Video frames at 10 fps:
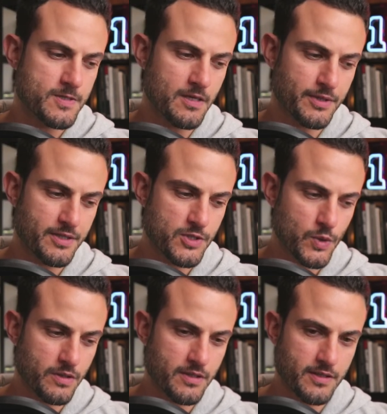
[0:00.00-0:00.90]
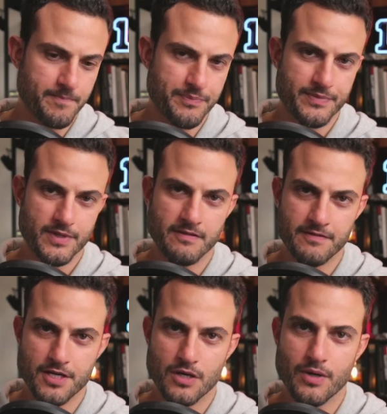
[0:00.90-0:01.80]
So I'm going to do a, a
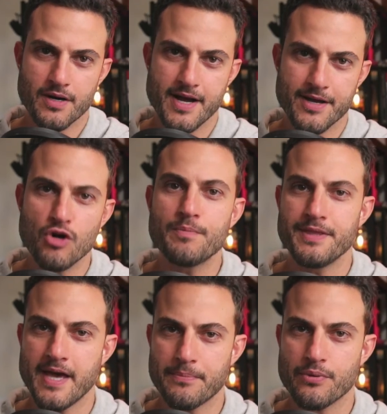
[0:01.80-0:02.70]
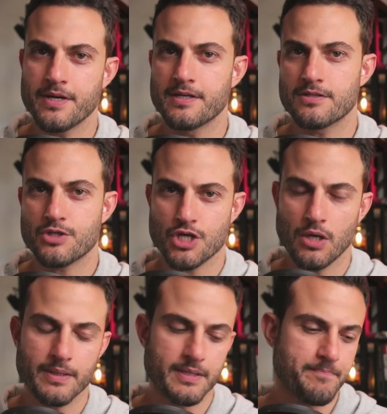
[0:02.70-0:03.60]
video where I open that print,
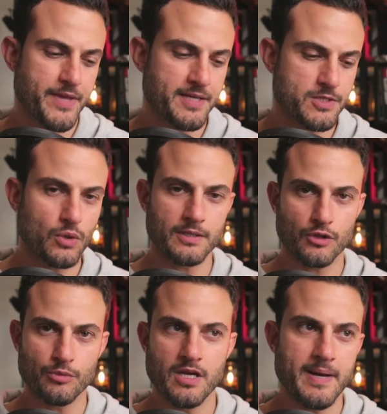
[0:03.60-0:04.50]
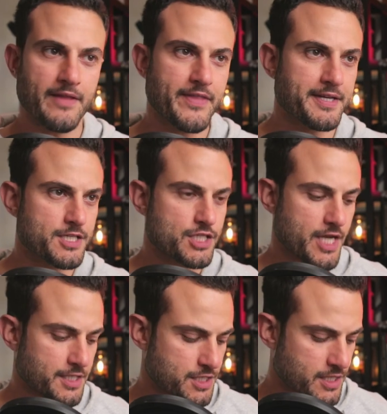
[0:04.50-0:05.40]
show it, and talk a little bit about that
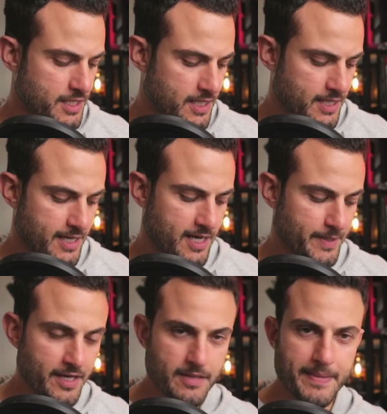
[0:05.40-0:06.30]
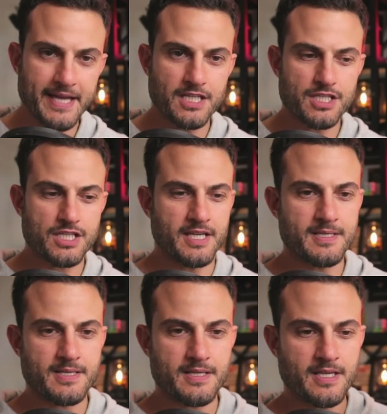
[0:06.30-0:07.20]
exchange. Um, another package
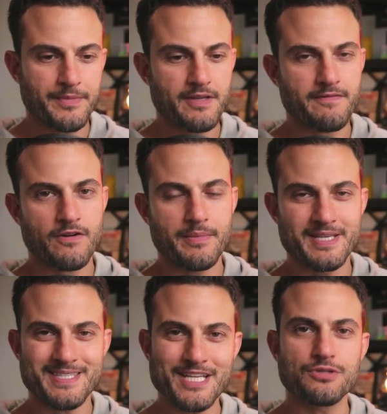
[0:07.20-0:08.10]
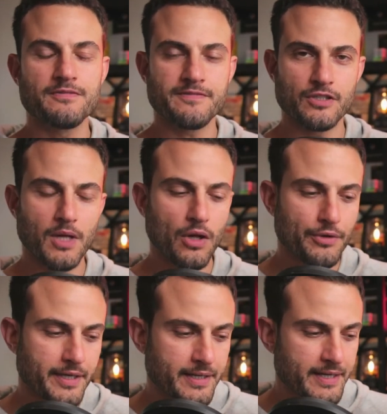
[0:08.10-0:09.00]
is something from Essential Film
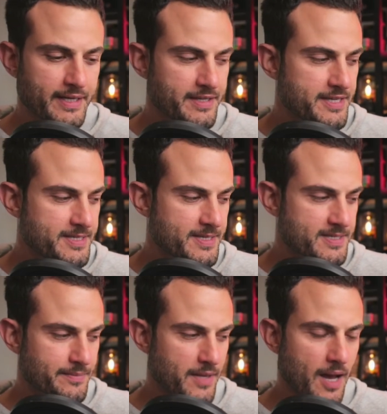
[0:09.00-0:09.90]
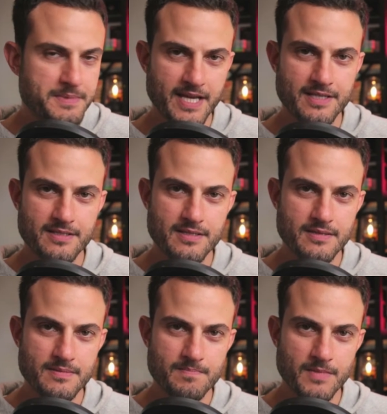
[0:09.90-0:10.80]
Holder. This is some updated
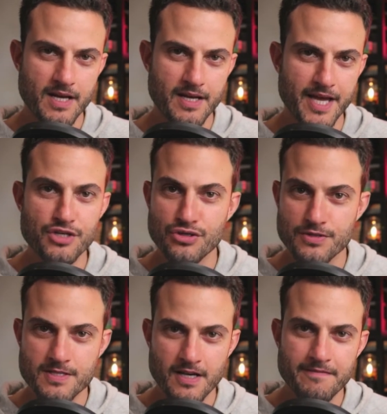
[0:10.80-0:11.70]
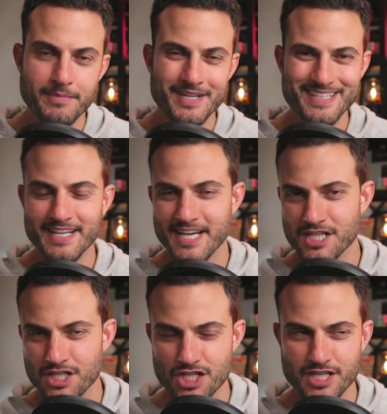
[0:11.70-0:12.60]
uh, and new stuff, but I can't
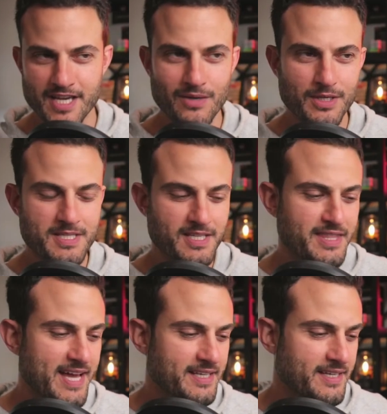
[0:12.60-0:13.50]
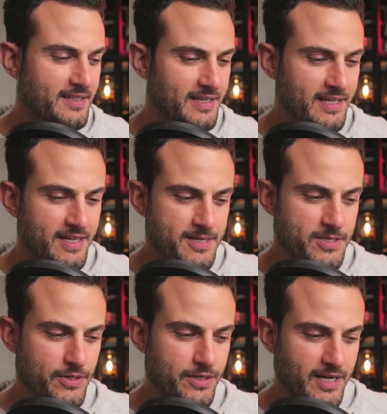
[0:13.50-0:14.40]
actually share what's in that yet.
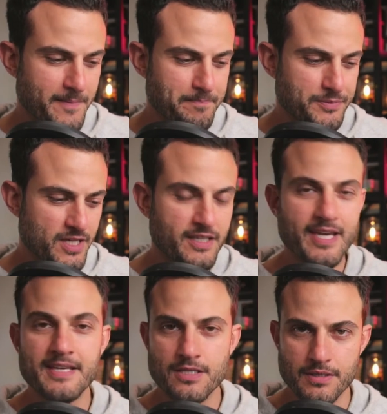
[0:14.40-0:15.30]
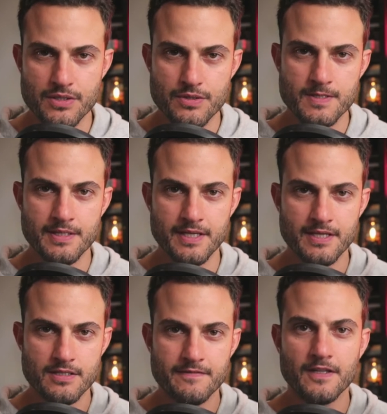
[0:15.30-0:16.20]
So um, in case you're interested
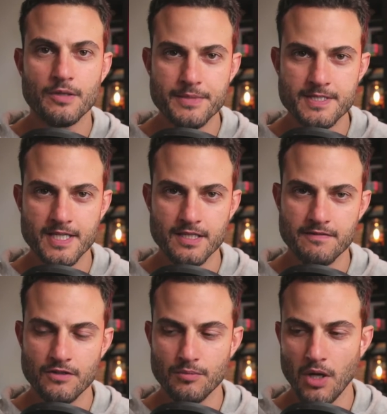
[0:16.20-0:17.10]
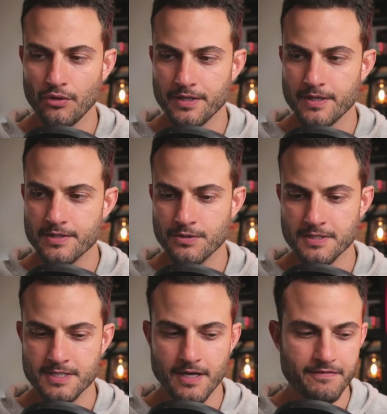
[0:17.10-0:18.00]
in developments in the film holder sort of
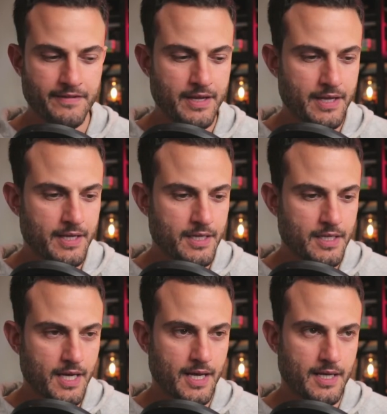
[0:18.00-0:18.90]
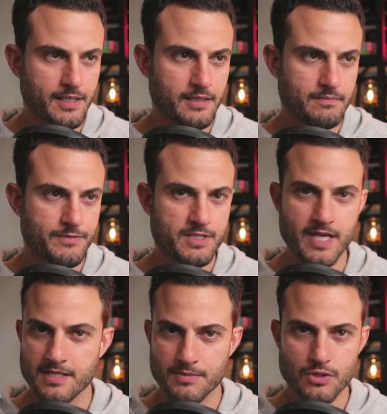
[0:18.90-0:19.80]
stuff, uh,
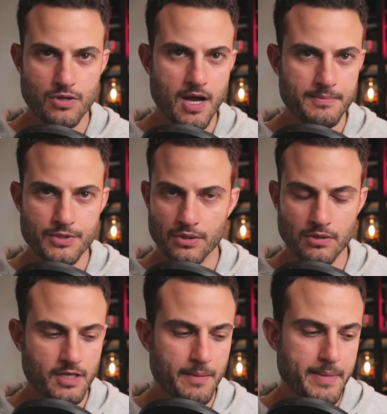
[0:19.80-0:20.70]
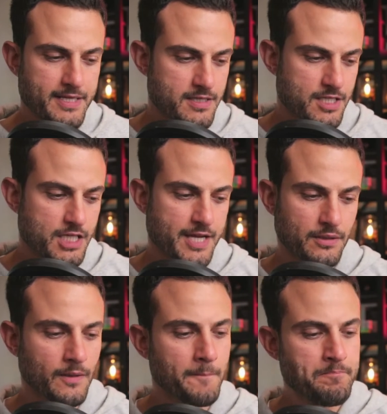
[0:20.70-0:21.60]
stay subscribed or come back to the
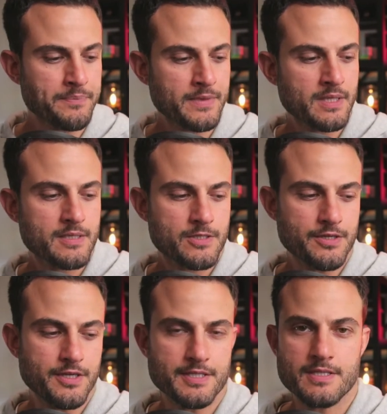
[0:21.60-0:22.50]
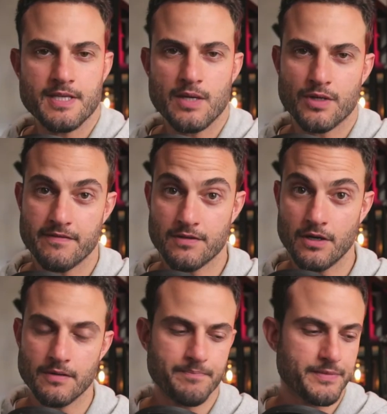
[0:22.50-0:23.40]
channel so you can see what I've
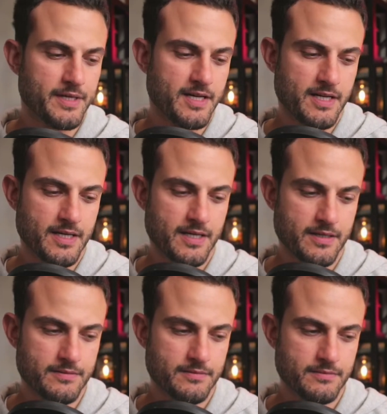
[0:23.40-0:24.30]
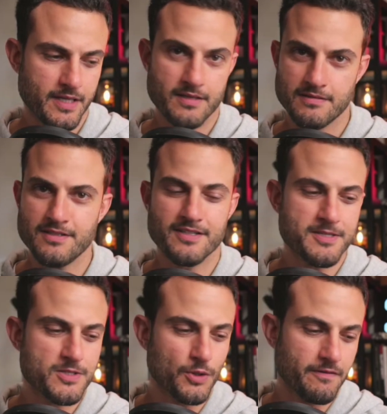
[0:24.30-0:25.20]
got, uh, you know, in
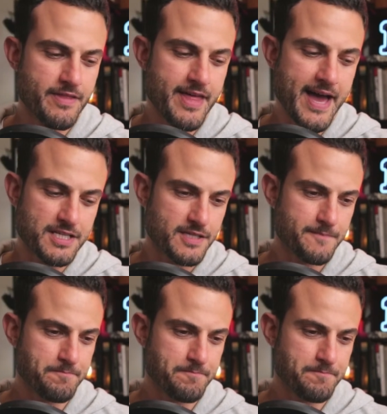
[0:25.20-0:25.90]
store for that.